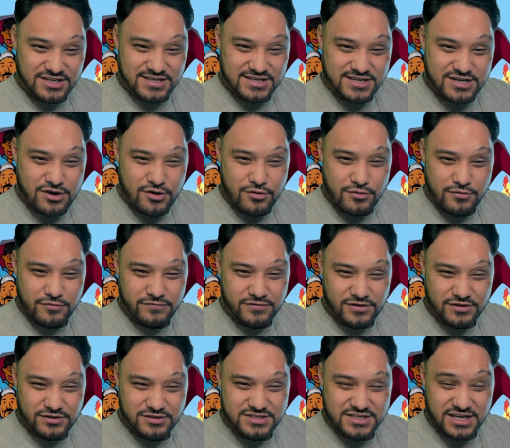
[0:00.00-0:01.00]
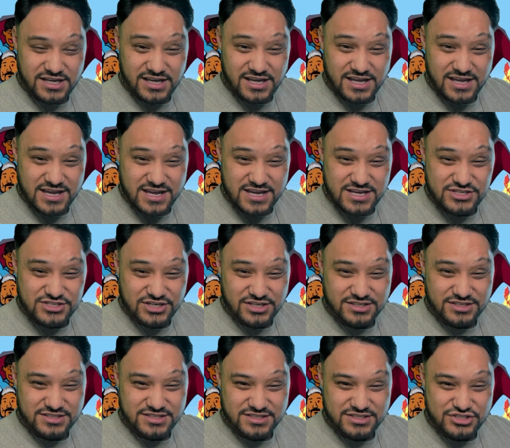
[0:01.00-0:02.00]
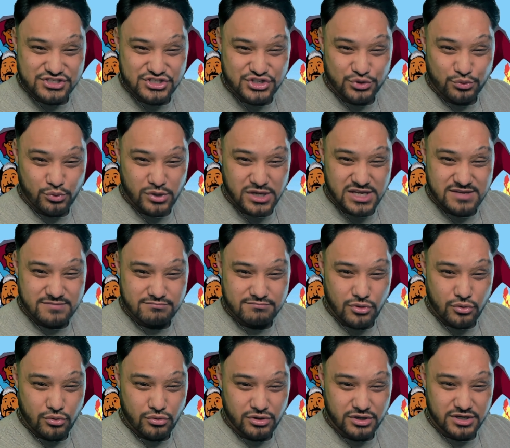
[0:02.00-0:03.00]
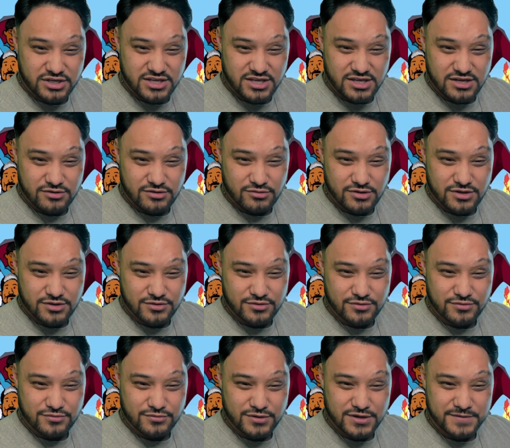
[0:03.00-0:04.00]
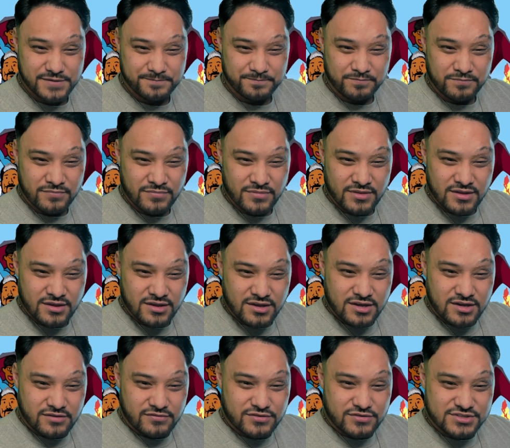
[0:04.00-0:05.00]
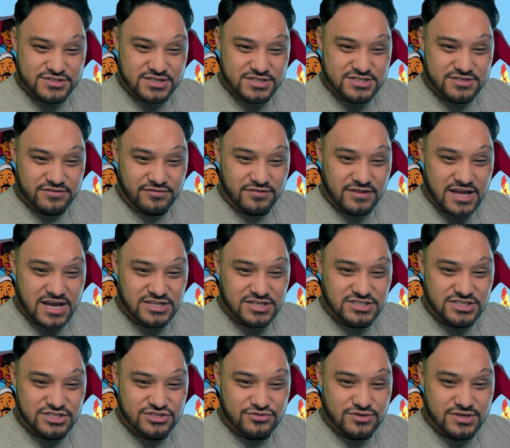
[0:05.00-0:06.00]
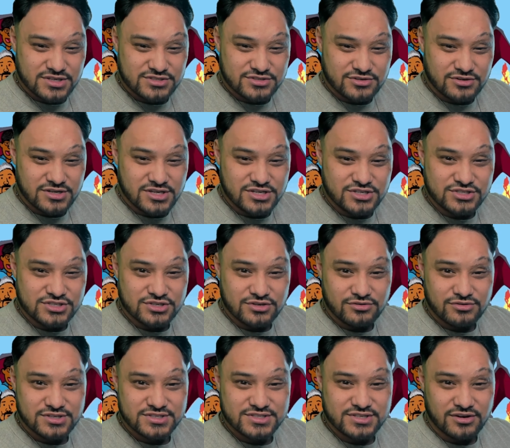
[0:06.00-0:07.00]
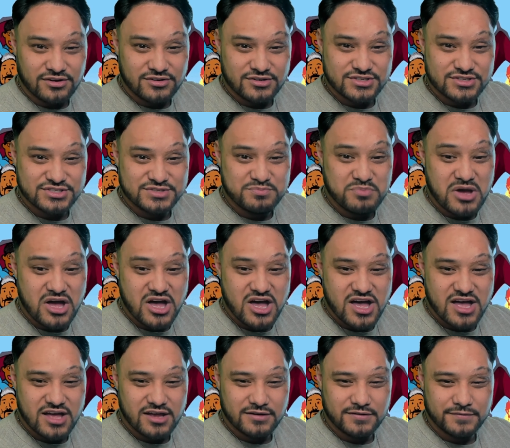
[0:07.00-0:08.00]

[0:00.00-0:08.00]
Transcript: covert agent, dream-born hero. For such a flashy dresser, he sure is hard to spot.